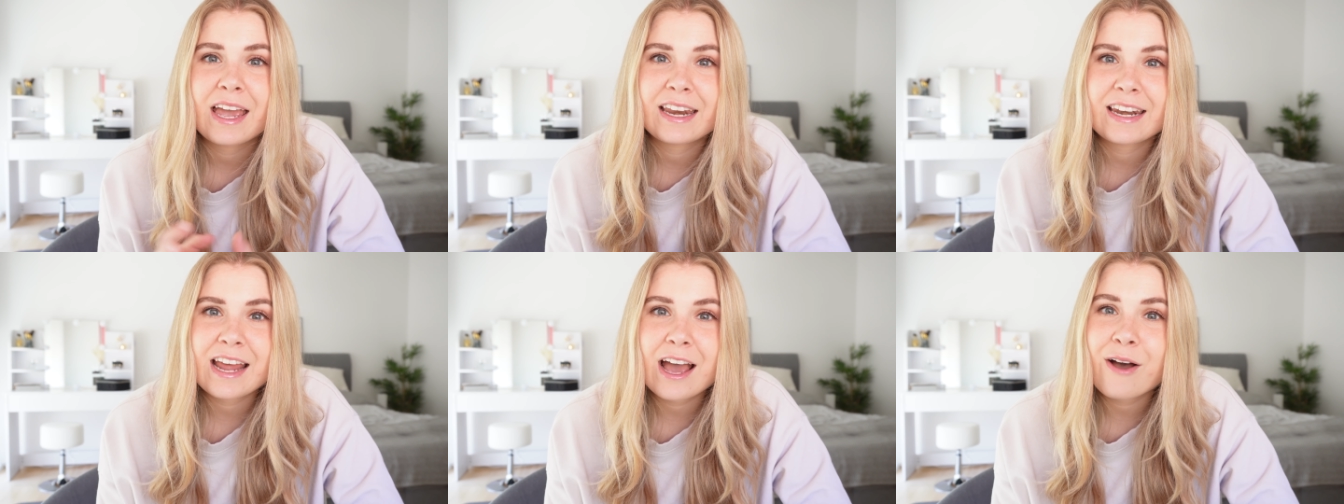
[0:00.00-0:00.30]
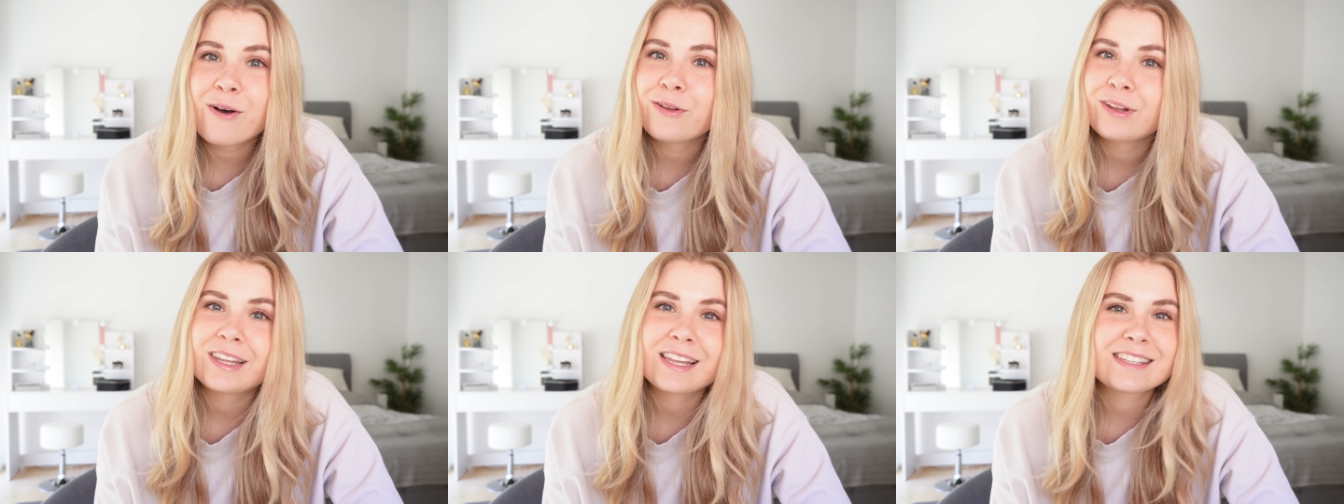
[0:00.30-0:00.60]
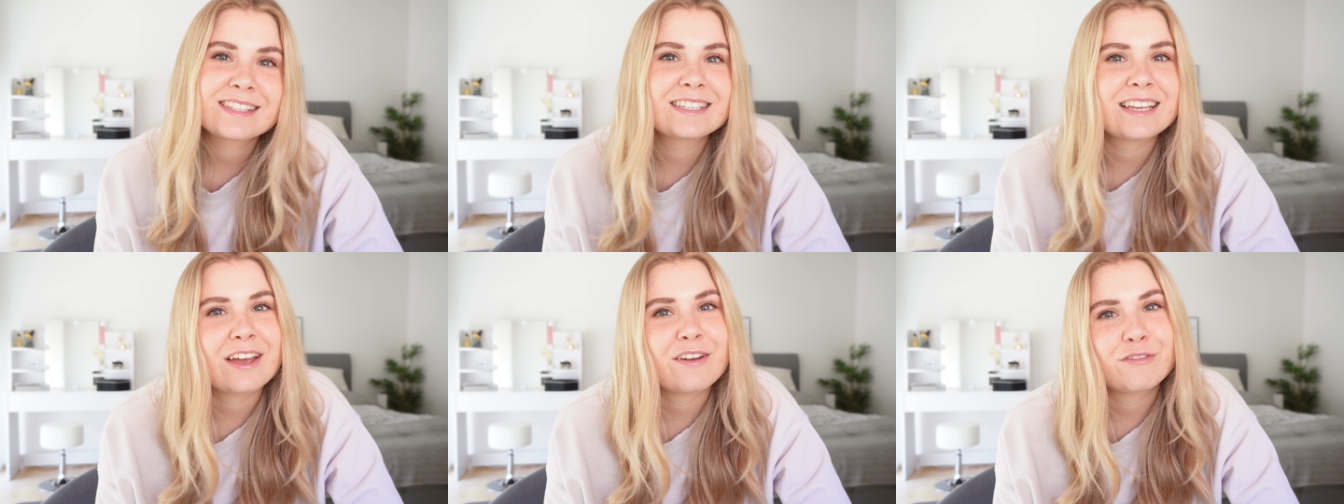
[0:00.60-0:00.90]
And now
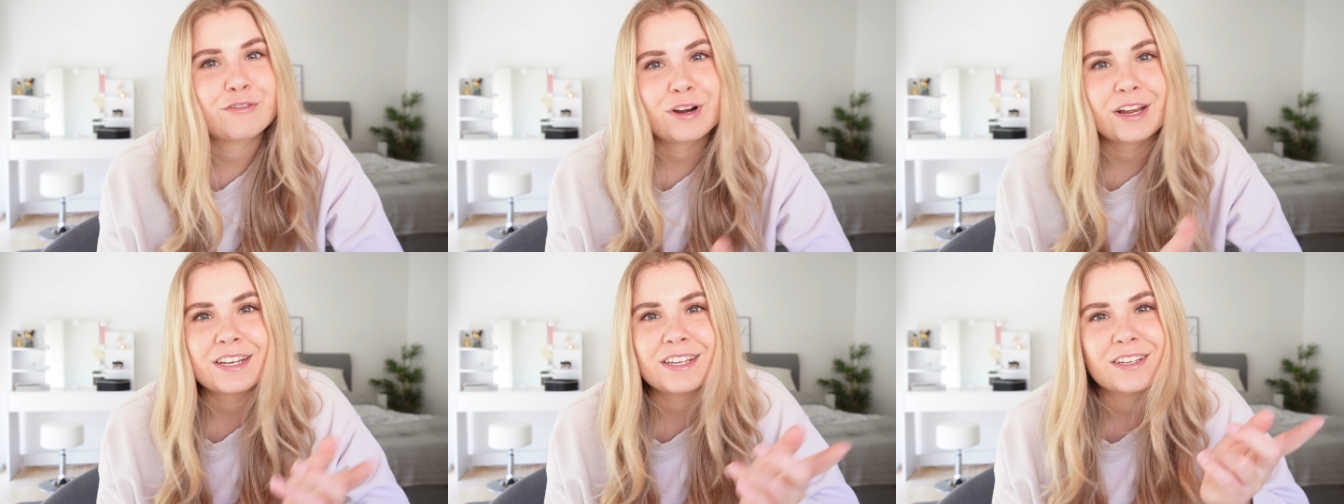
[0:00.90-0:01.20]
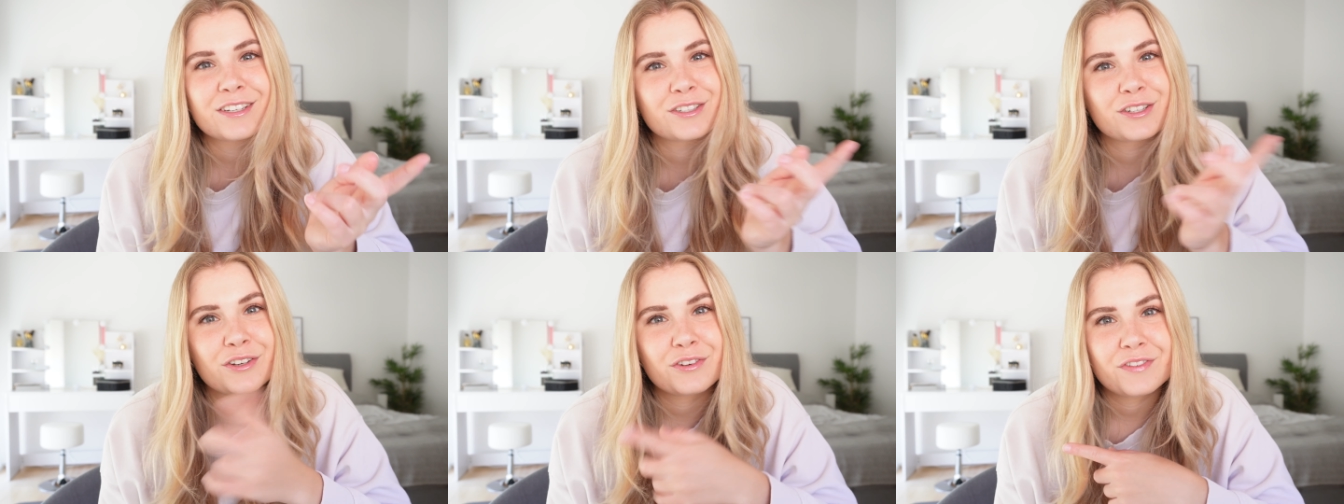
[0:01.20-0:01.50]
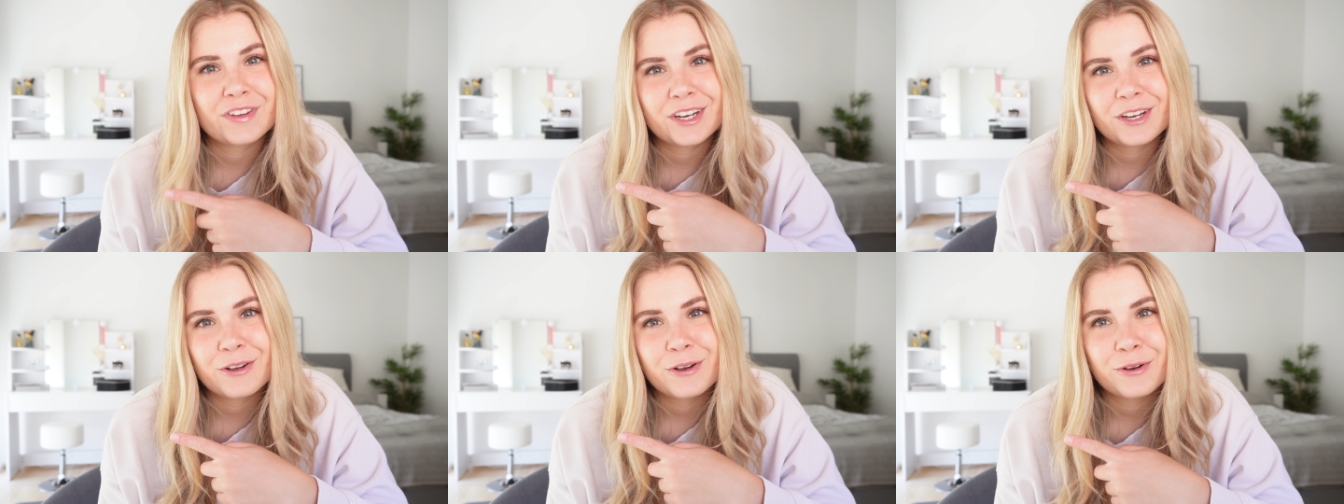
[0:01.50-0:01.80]
let's dive right into the
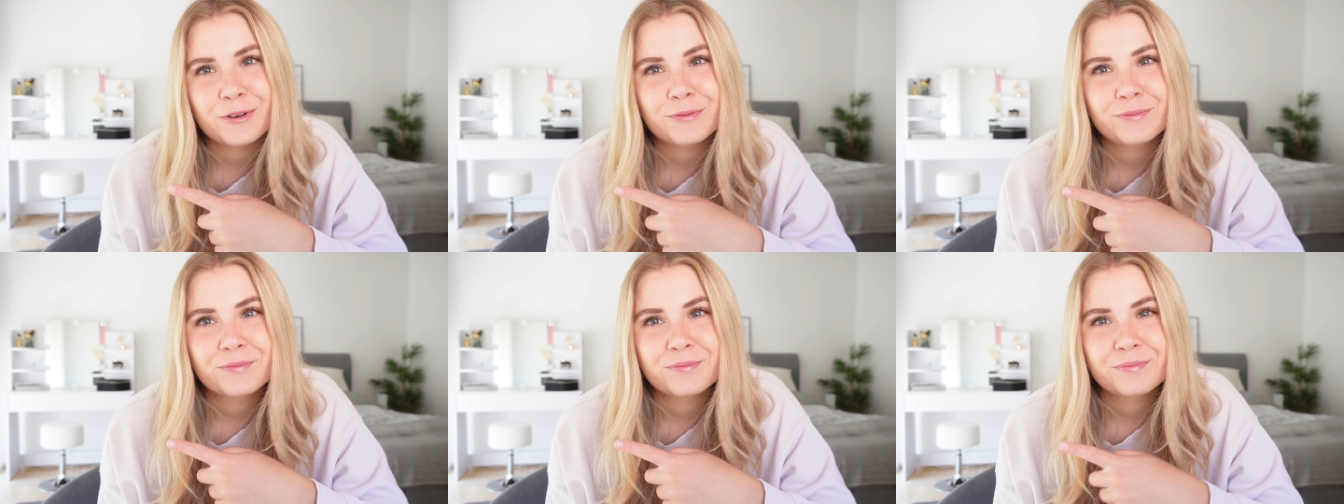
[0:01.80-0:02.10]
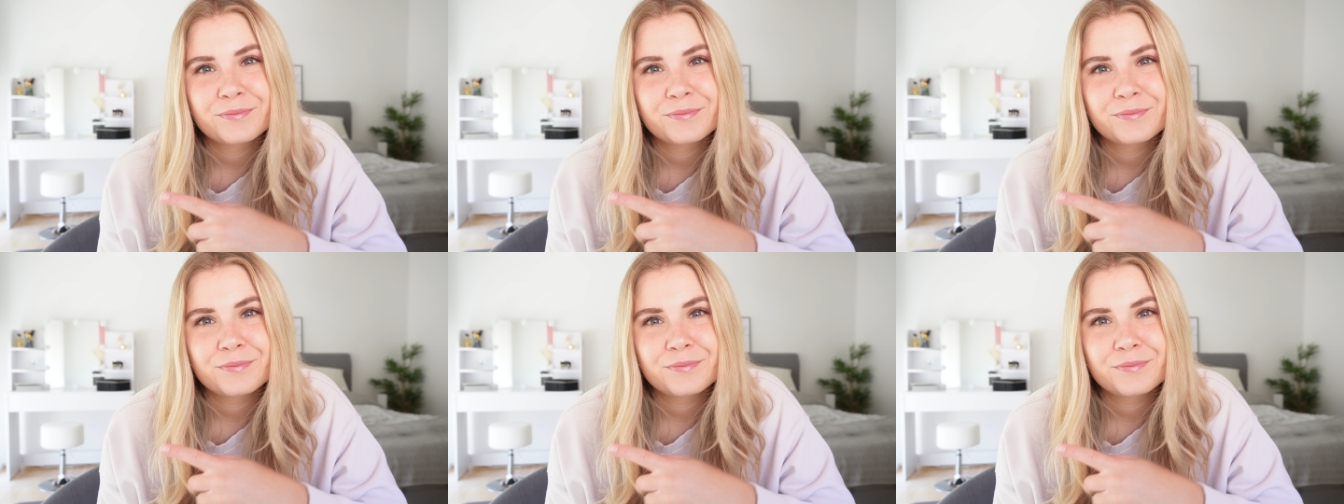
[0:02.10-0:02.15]
video.